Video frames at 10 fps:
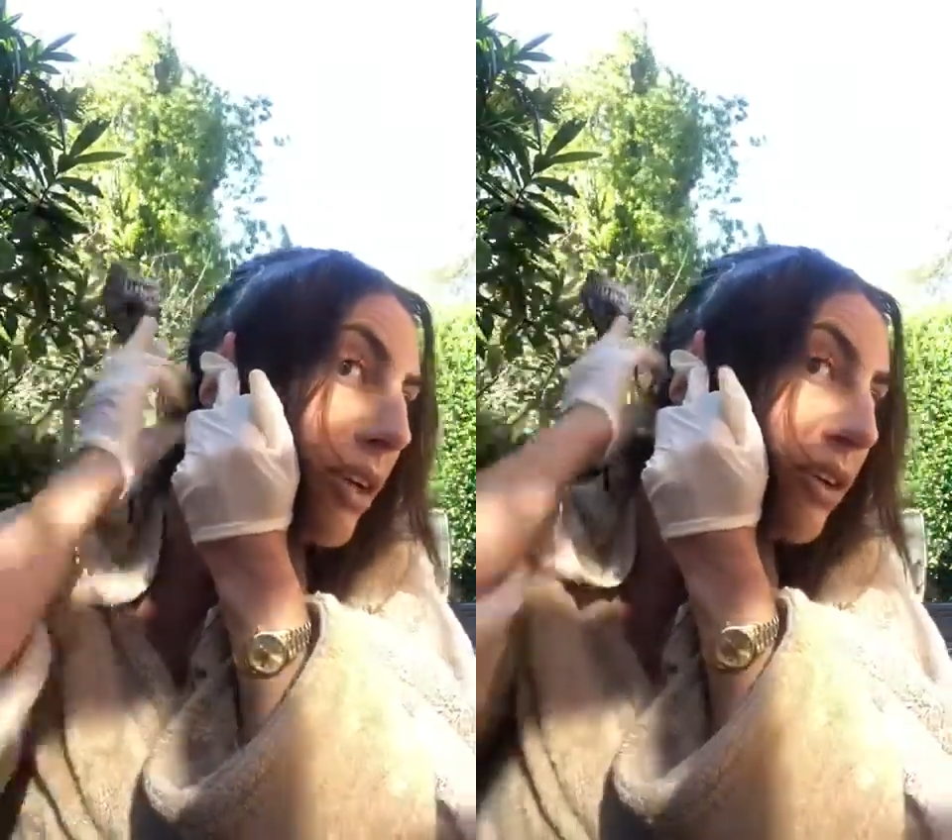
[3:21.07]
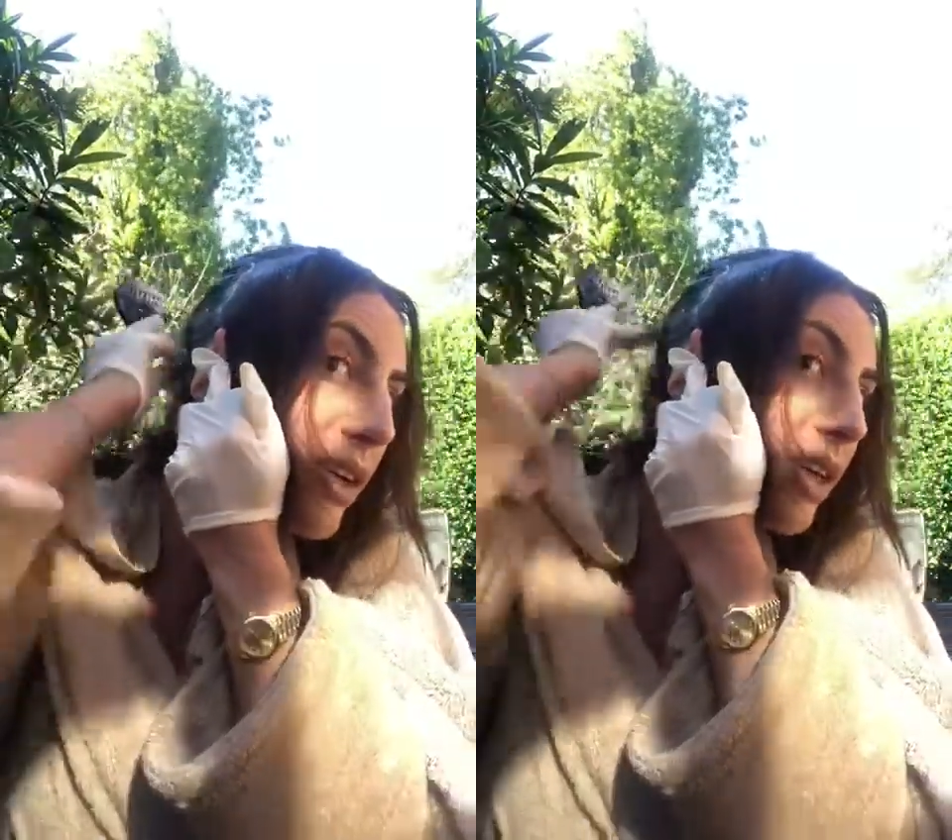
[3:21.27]

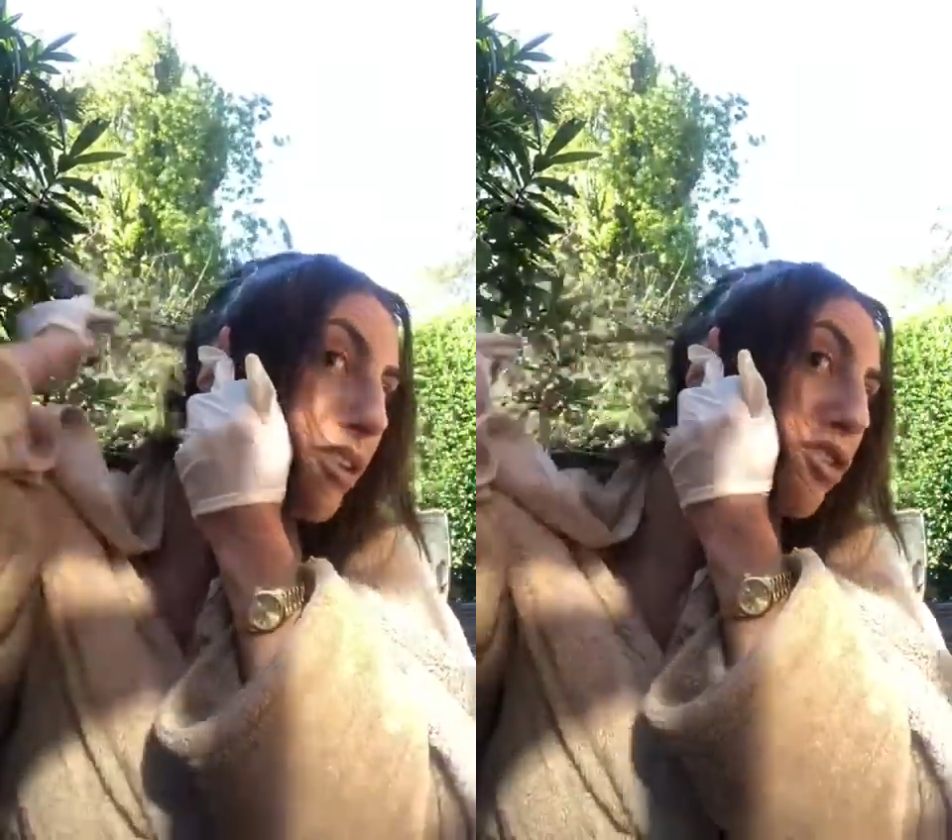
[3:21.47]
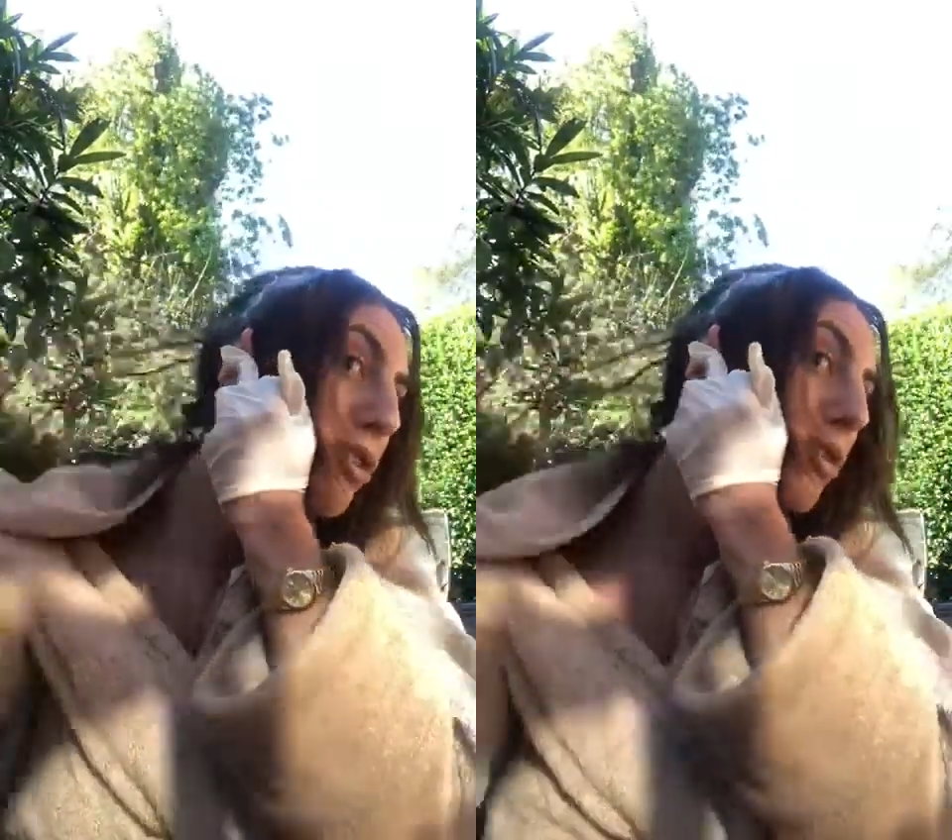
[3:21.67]
You can
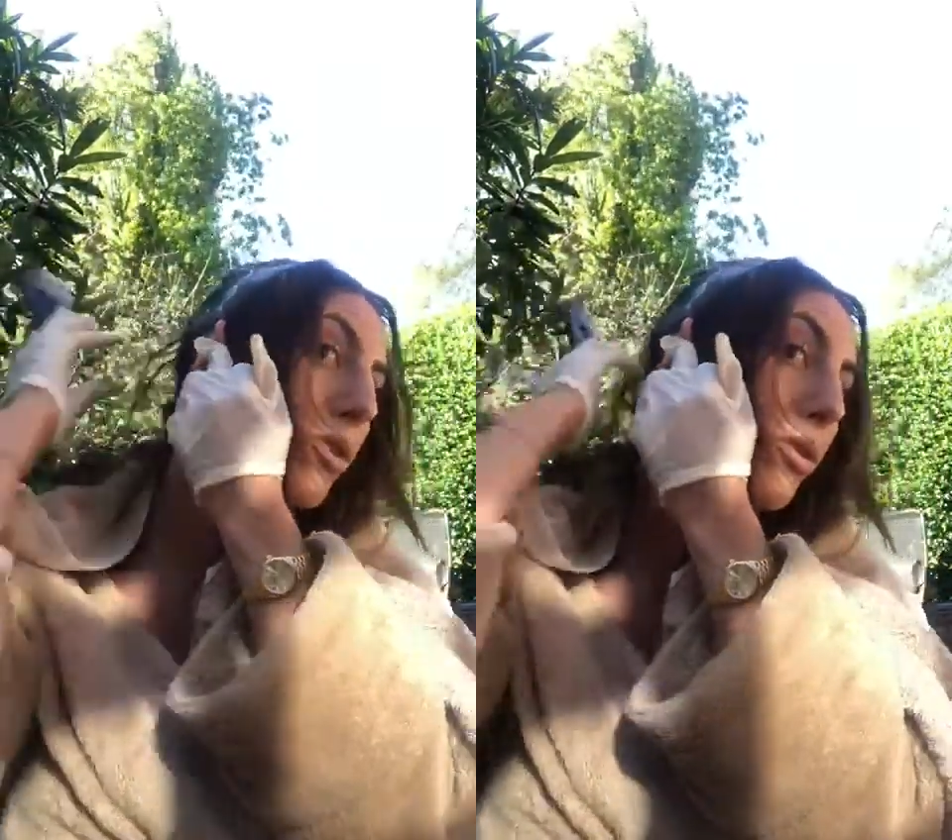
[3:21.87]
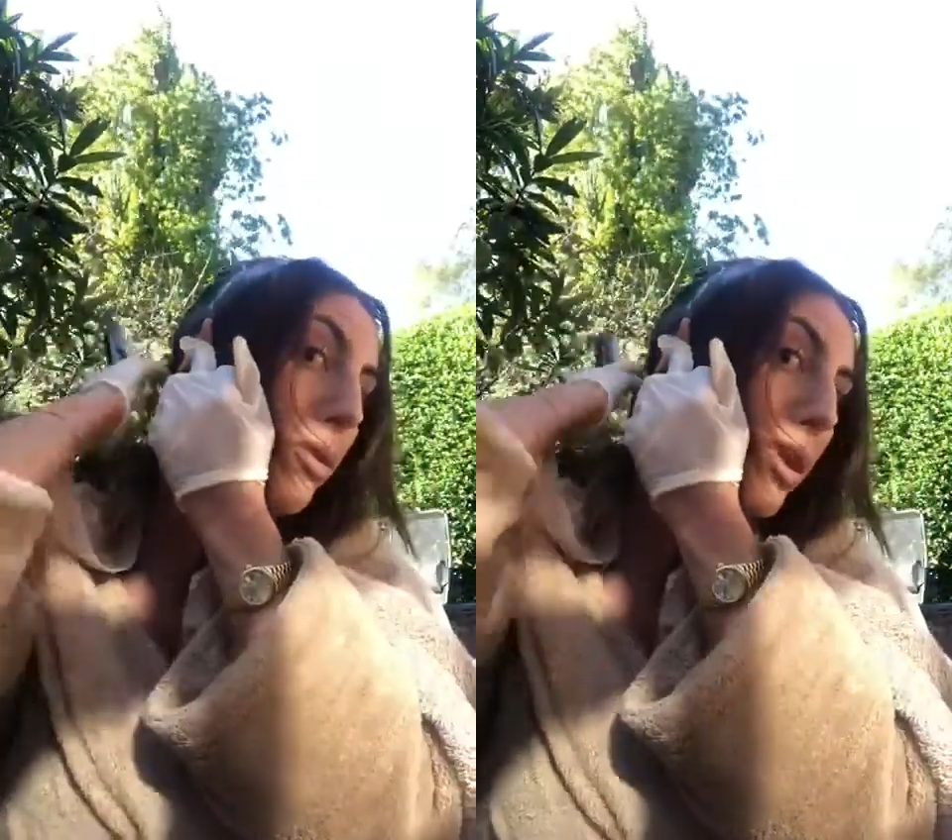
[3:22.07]

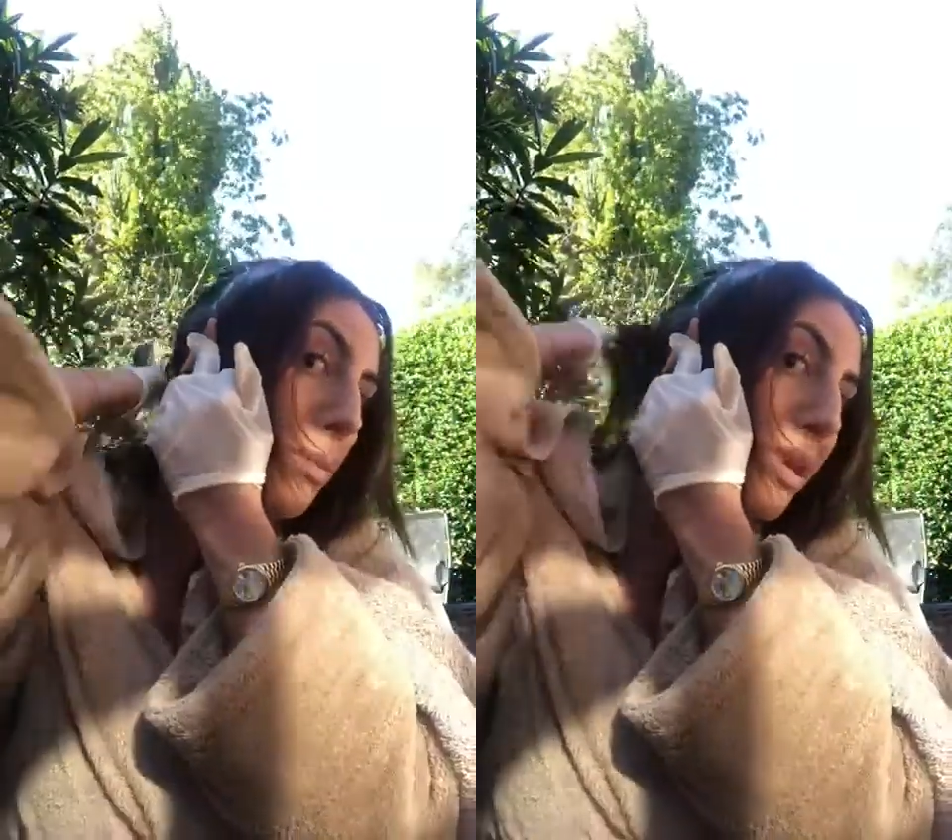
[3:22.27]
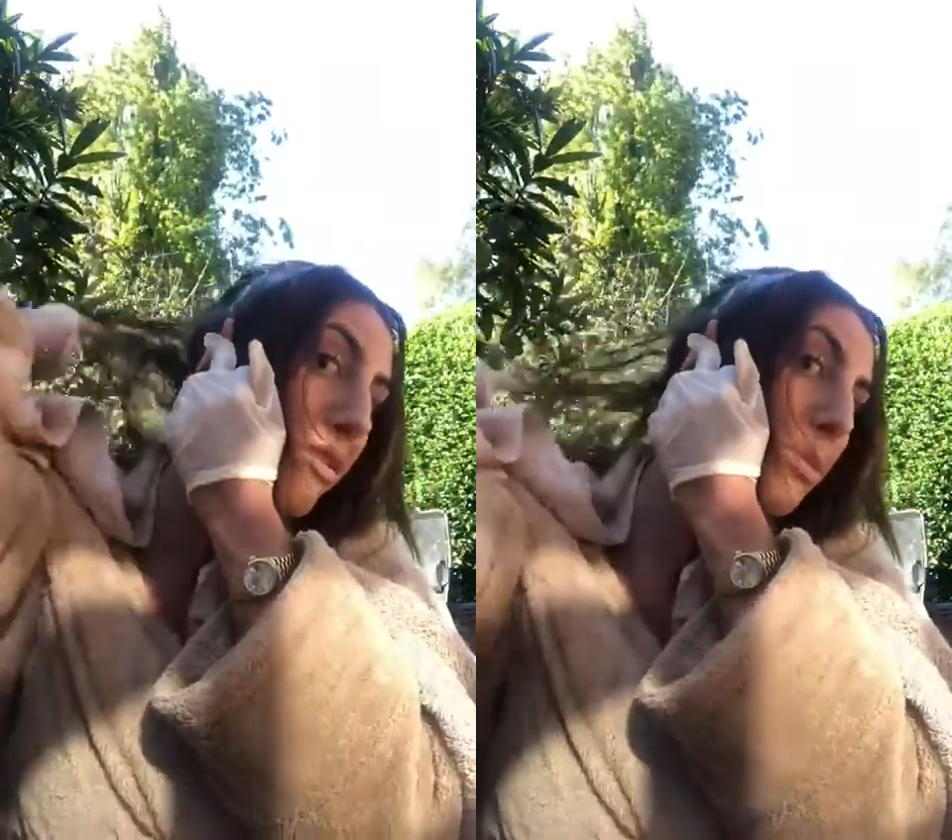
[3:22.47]
do a
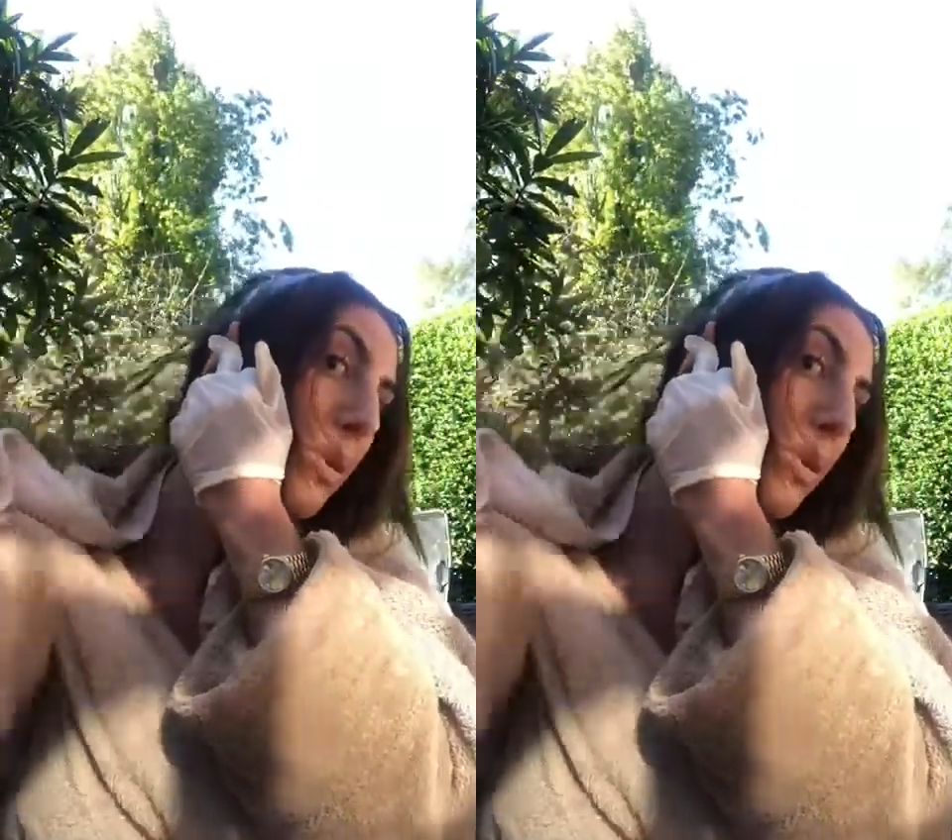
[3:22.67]
bit of the